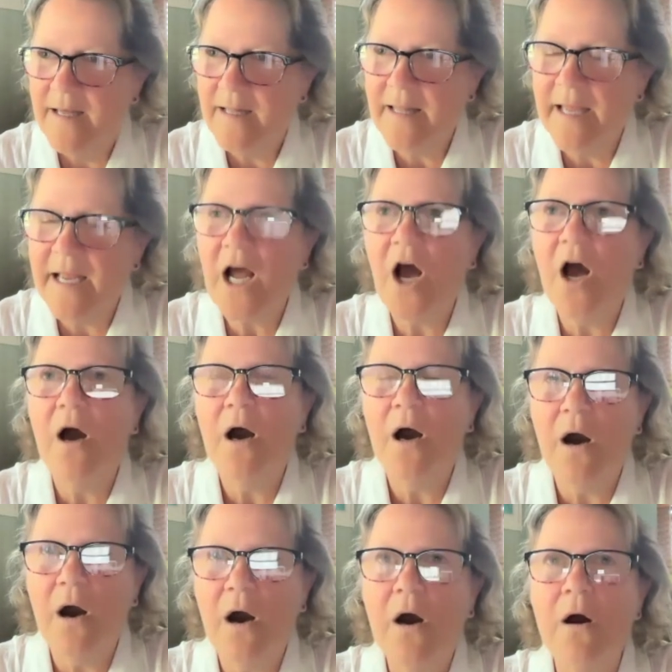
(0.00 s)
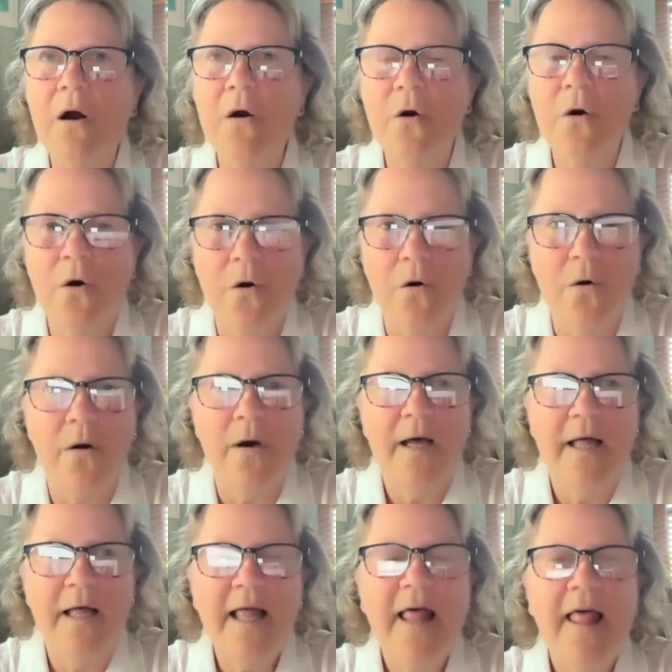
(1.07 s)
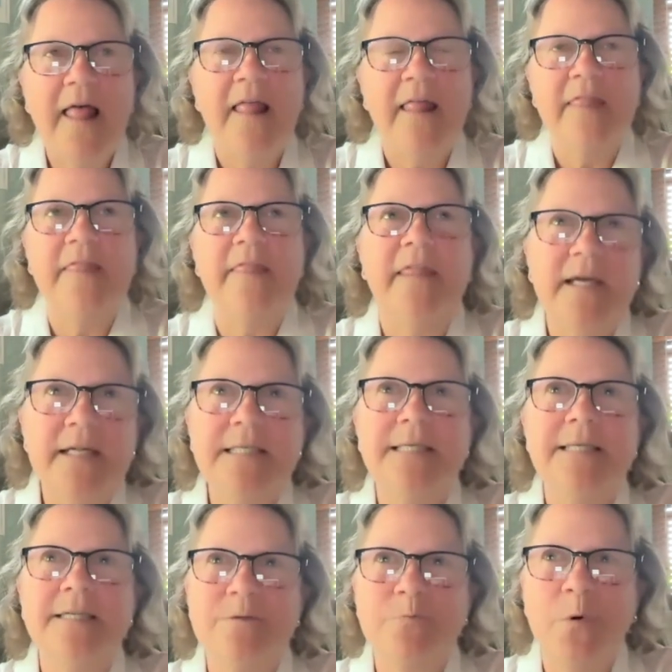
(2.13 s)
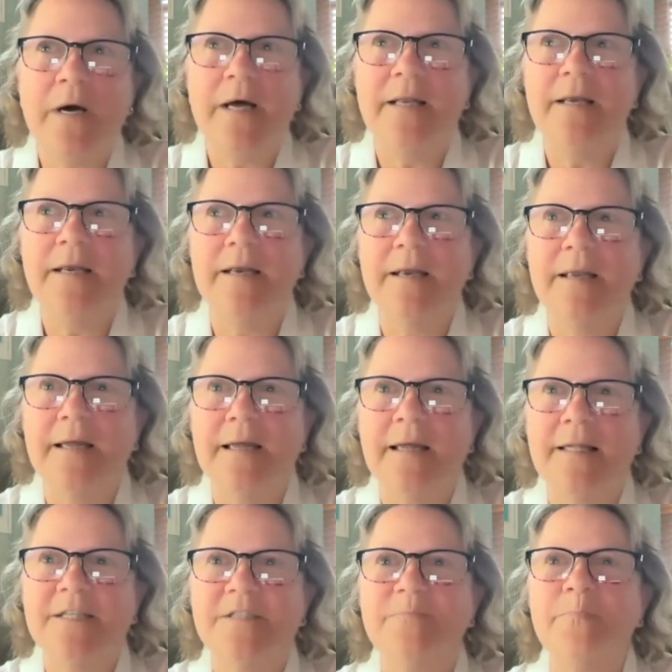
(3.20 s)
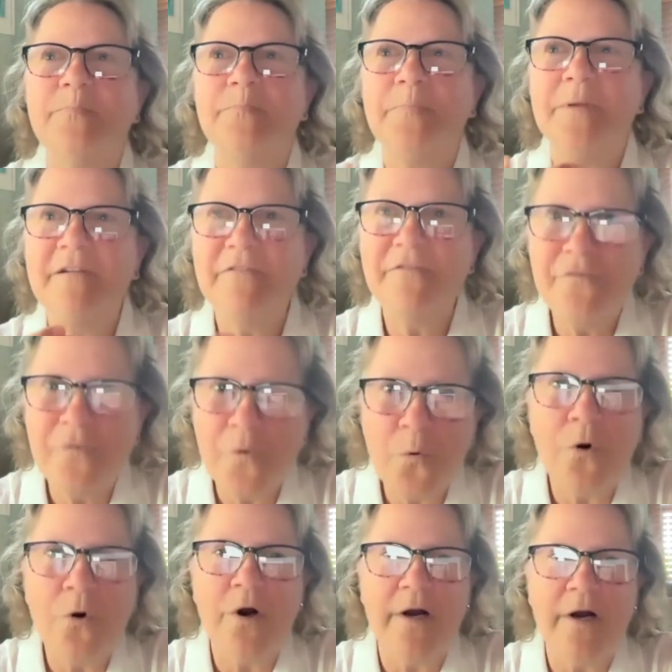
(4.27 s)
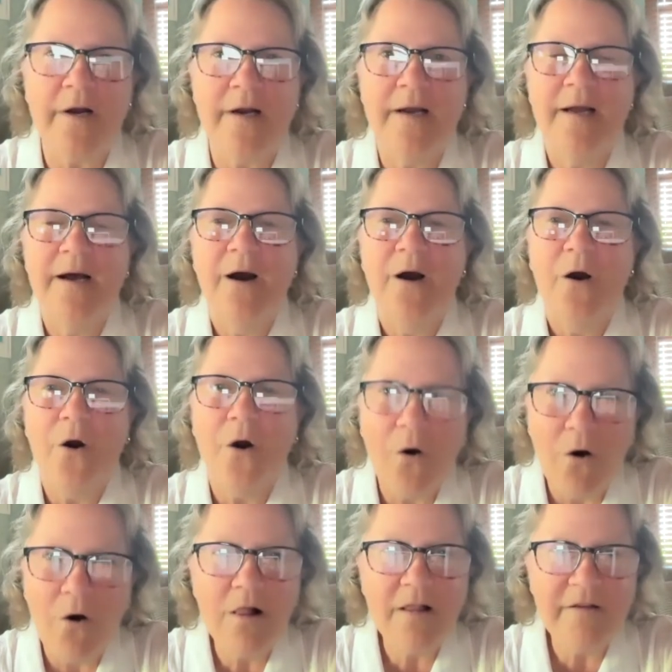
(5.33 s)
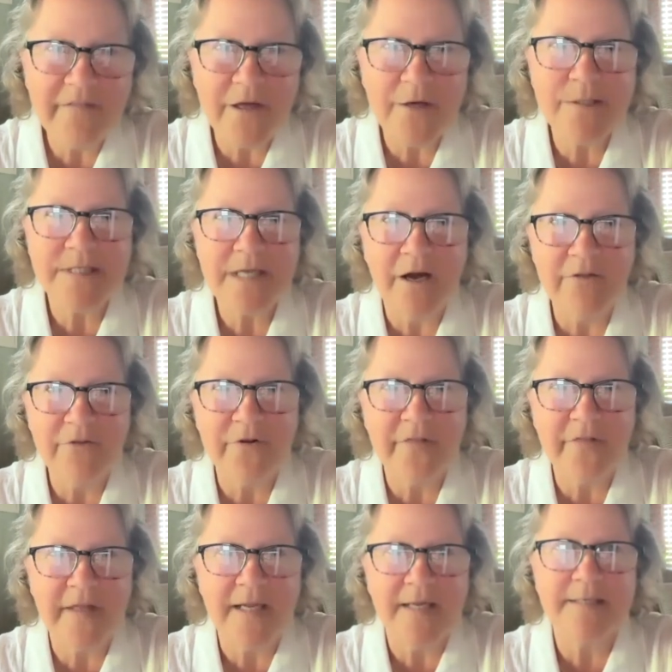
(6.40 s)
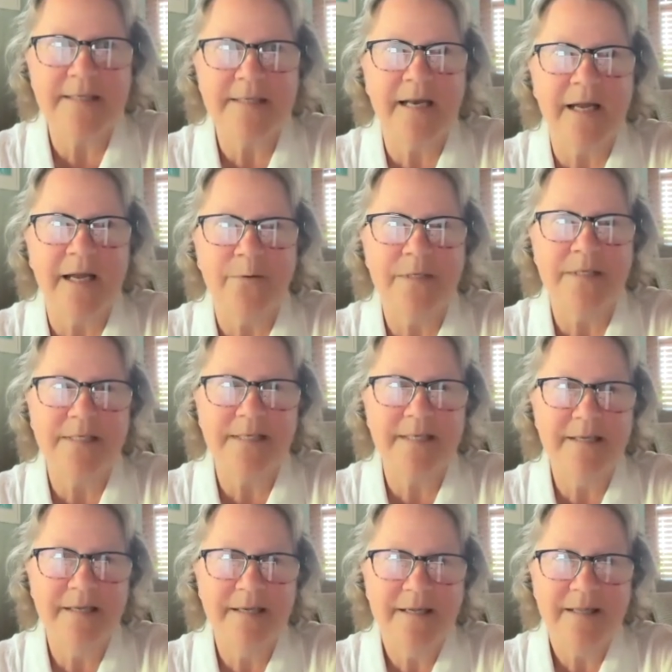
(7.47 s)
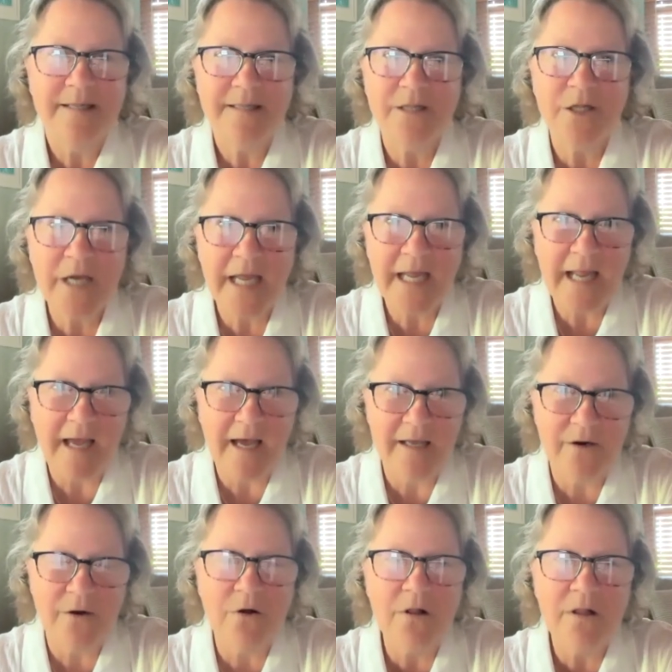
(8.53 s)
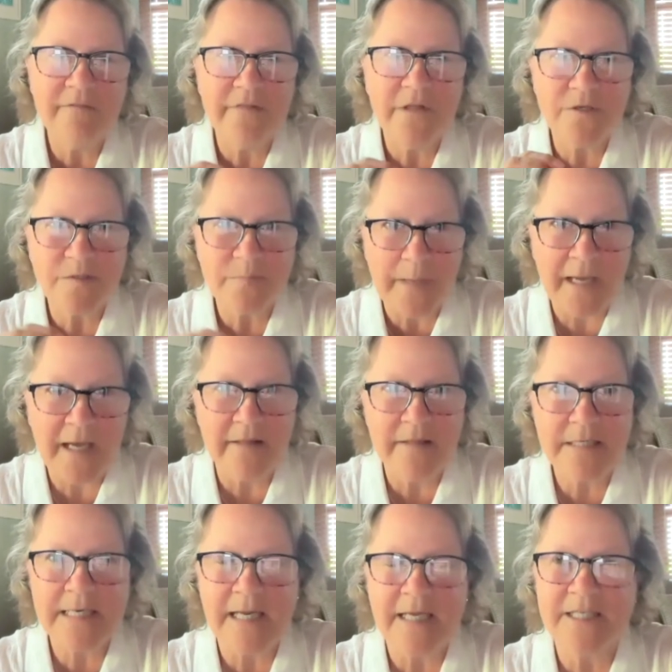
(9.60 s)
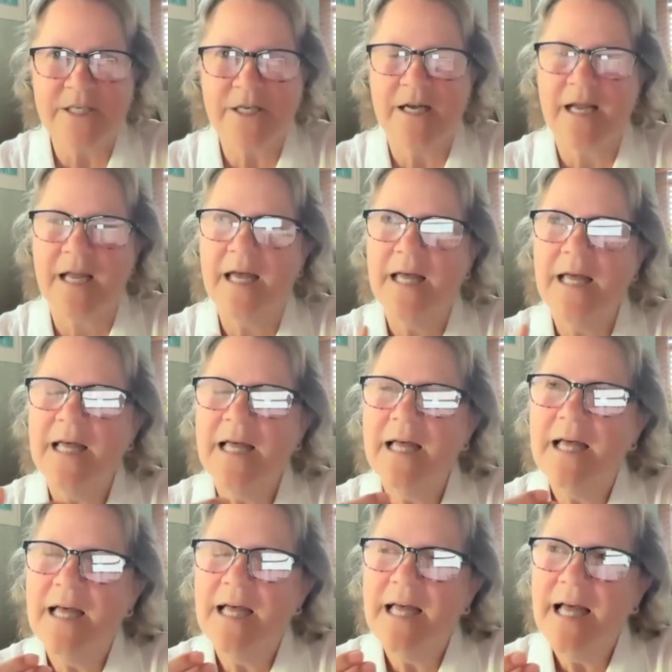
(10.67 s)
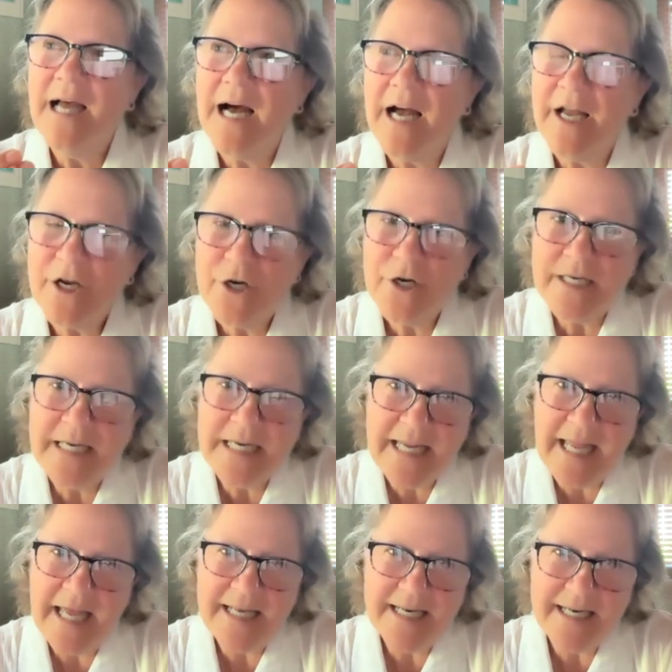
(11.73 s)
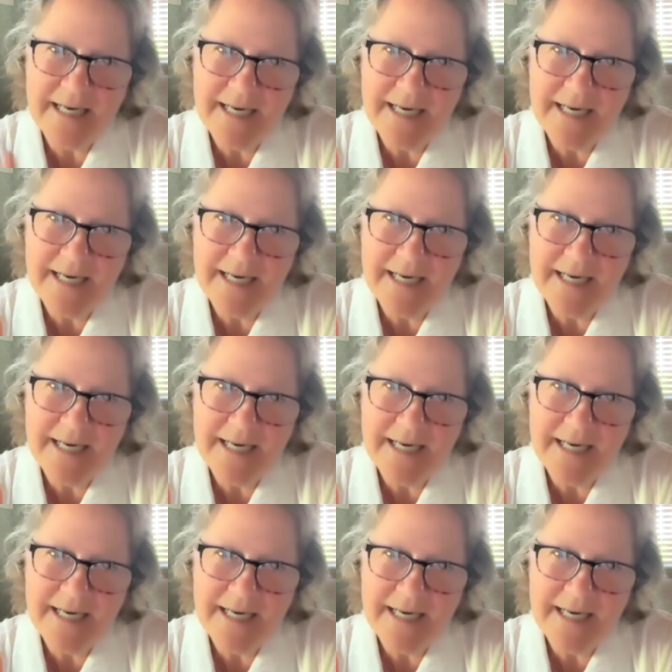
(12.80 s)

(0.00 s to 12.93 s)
like oh this is what is before all of those other things that I was looking at all of those paths that I took I couldn't get